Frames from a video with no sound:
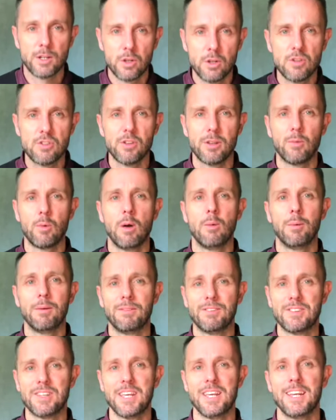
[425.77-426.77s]
Usually what we've
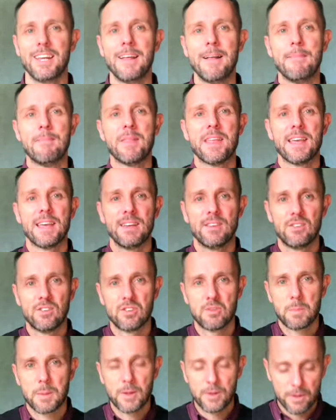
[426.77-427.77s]
seen is the
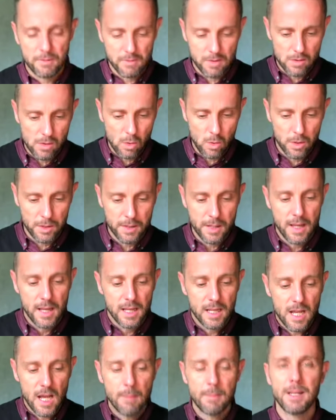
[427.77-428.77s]
Spirit of the Lord
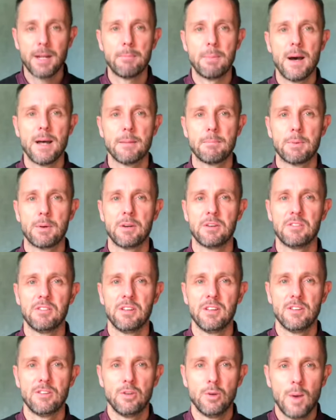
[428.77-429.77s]
coming upon a
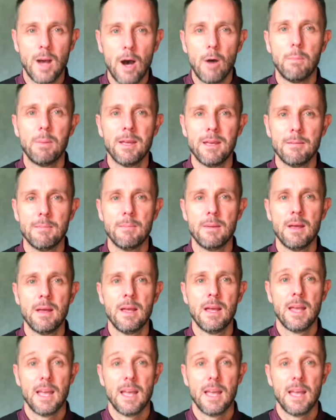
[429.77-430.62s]
person to help him,